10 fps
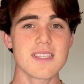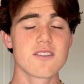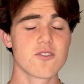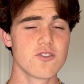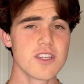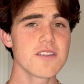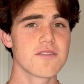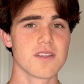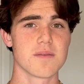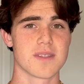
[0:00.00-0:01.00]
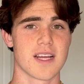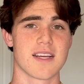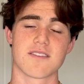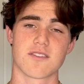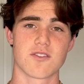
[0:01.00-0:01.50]
So Jaelan Phillips
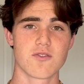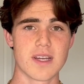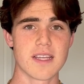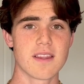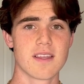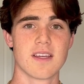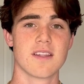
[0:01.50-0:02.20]
has the strength,